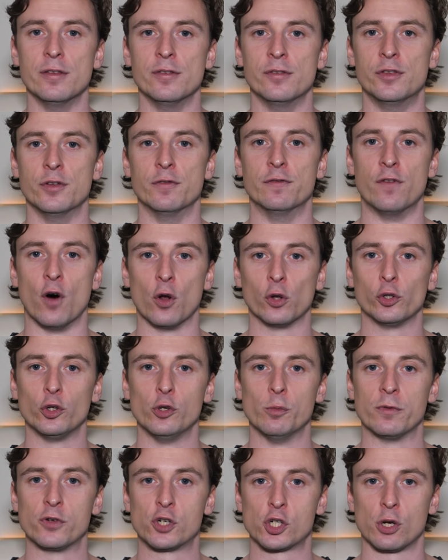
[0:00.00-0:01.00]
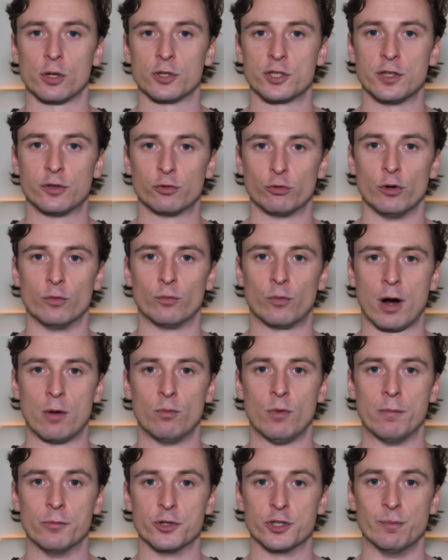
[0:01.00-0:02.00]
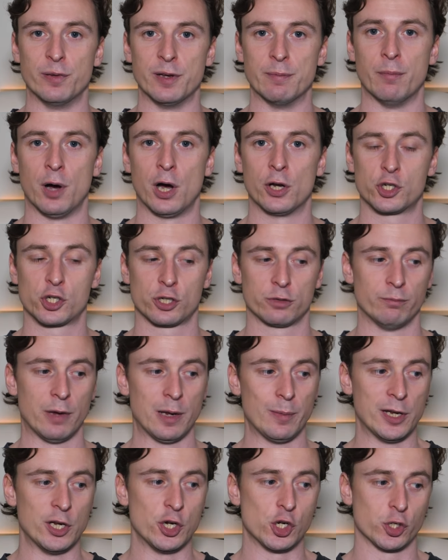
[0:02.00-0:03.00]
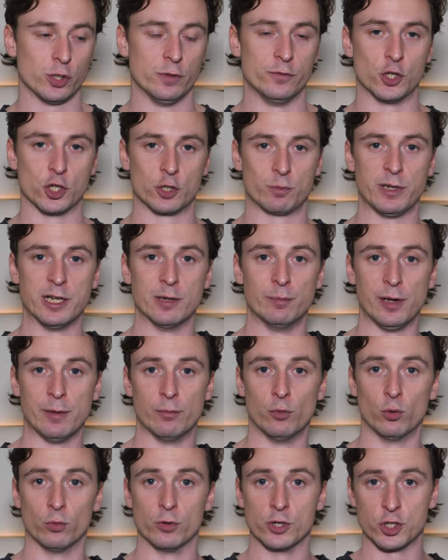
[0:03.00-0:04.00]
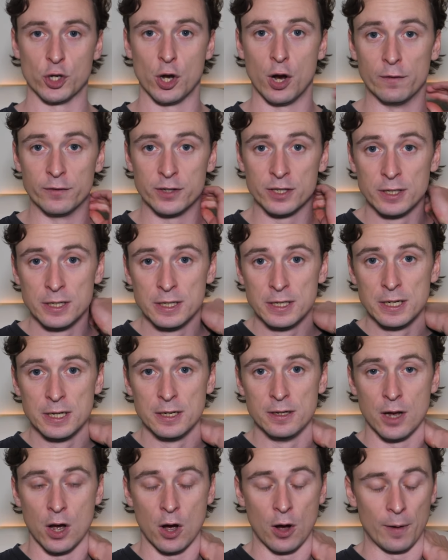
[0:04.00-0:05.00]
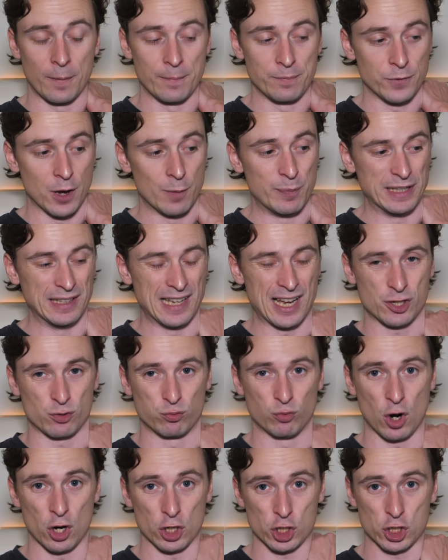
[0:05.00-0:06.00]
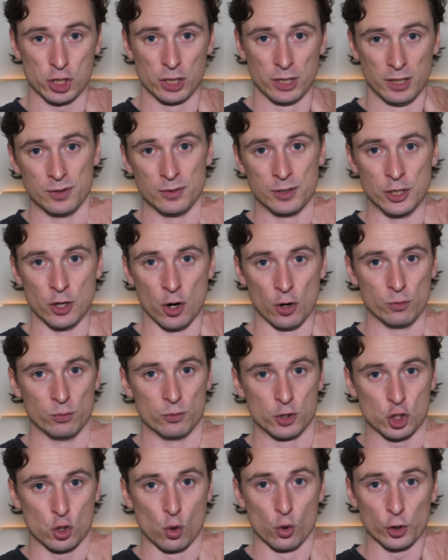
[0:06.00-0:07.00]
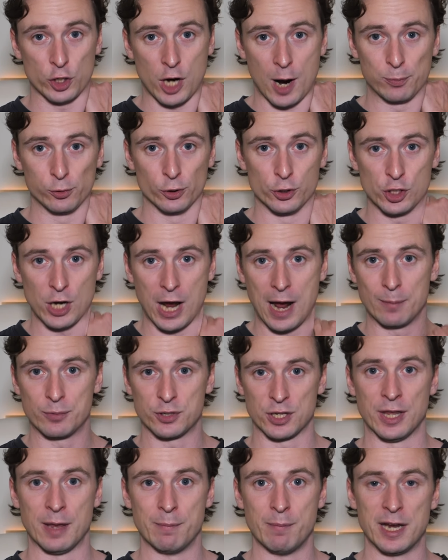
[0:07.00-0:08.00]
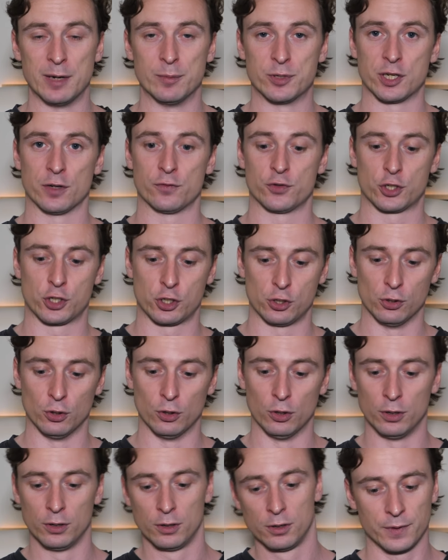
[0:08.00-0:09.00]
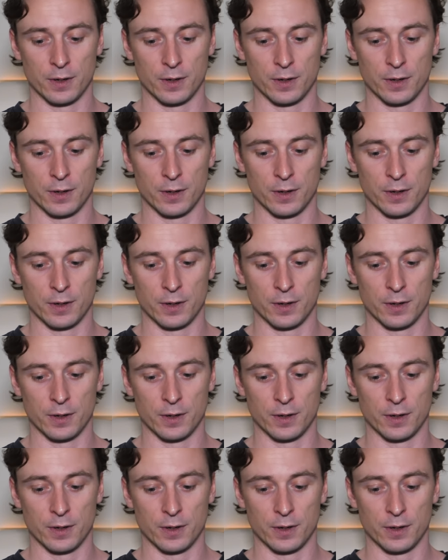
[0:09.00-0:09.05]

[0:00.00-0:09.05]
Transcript: the volume of shots he threw in round 1 was a bit much. Maybe he should have just been a bit more reserved, a bit less rushed. You know, scored a couple of jabs and then made himself secure,